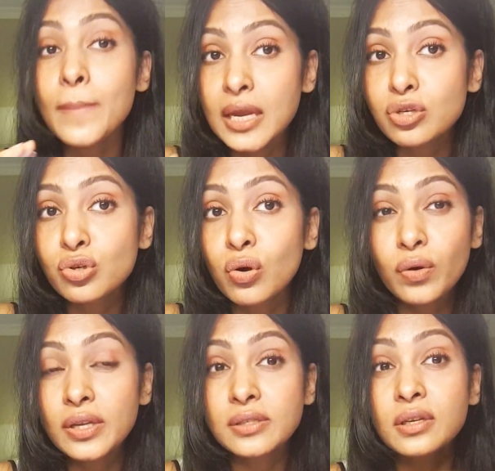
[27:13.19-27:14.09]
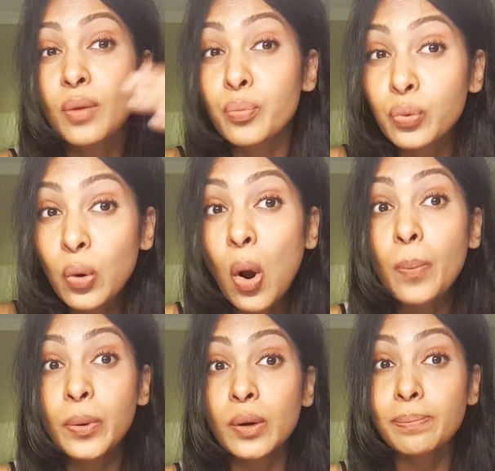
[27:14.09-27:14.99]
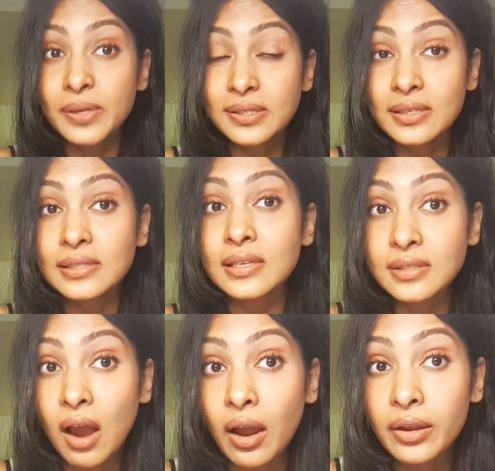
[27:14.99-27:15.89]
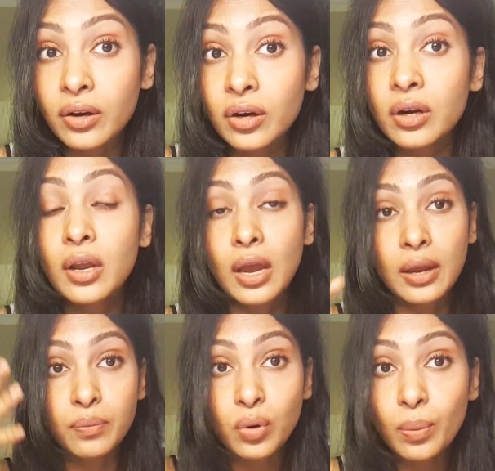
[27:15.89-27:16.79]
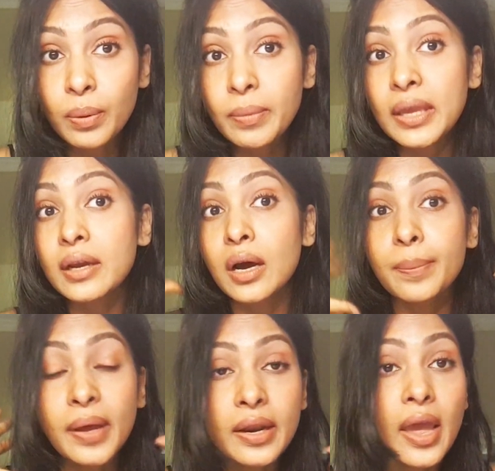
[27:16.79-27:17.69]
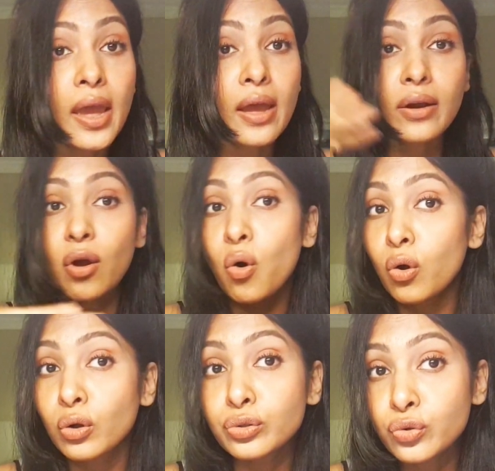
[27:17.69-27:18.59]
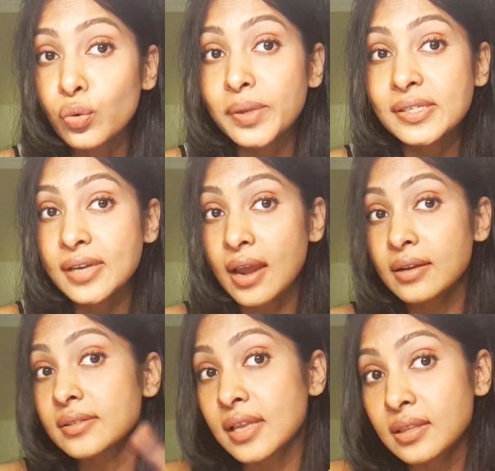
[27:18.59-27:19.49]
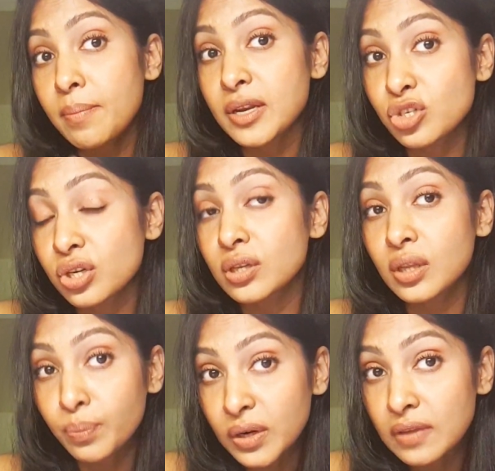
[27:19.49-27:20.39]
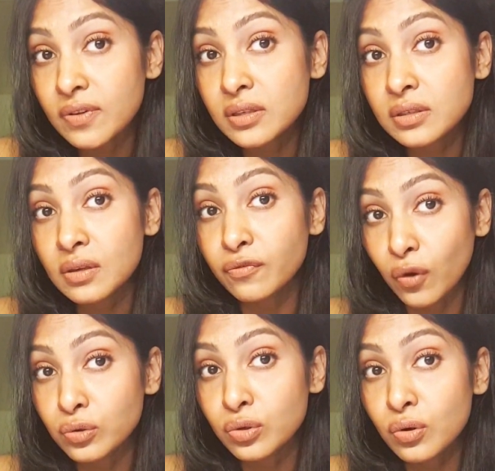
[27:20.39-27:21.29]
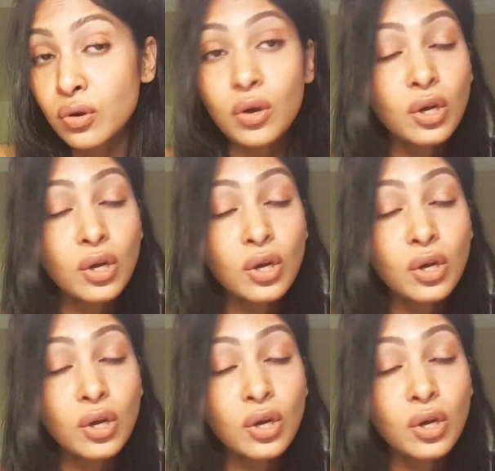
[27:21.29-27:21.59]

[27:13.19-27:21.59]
Make sure it's in a proper business attire and proper makeup and hair, all the grooming standards that they mentioned in the previous photo.